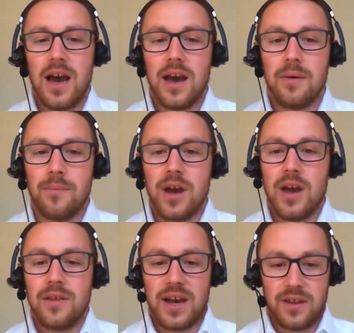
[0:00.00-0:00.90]

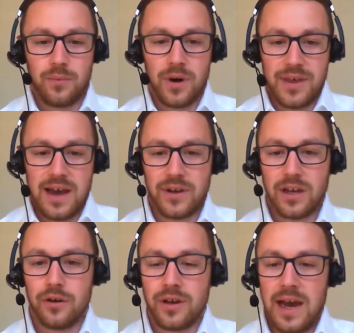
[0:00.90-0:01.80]
That's worth
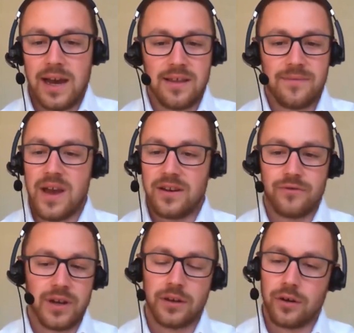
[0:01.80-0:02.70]
having a look at. It's
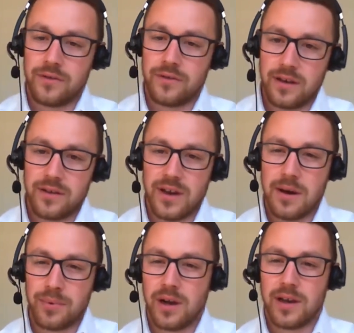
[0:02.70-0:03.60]
vendor agnostic, so it
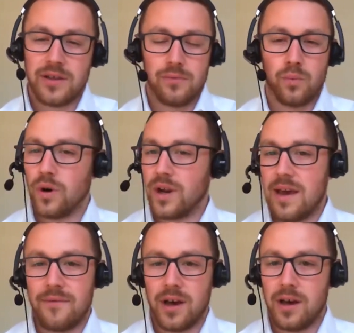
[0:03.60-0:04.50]
applies
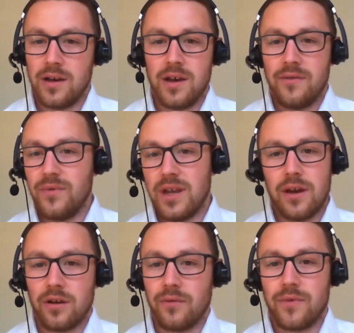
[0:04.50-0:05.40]
whatever
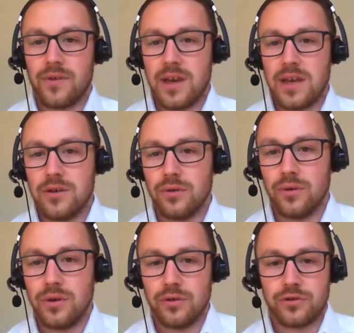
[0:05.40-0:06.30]
video conferencing
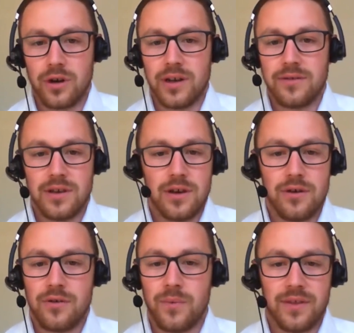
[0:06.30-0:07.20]
you're trying to
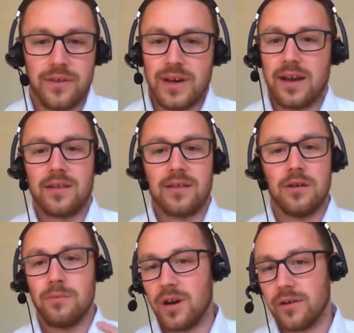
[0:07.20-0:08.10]
use, whether that's
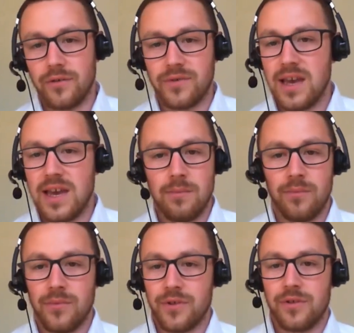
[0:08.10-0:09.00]
Microsoft
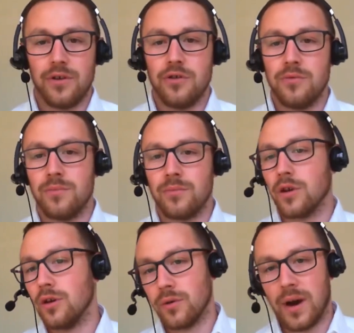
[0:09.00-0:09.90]
Teams, Zoom,
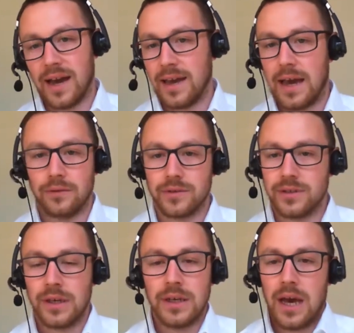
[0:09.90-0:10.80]
Google
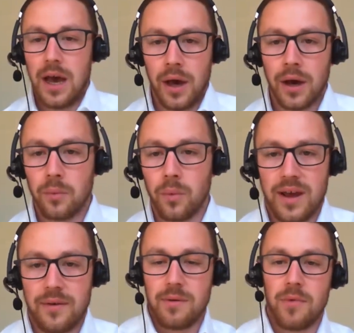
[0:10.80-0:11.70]
Hangouts,
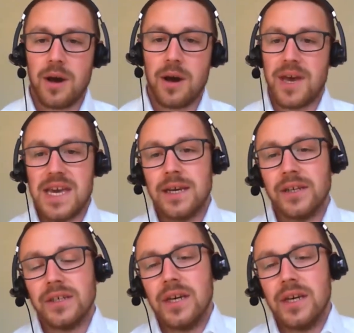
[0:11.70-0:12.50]
whatever it might be.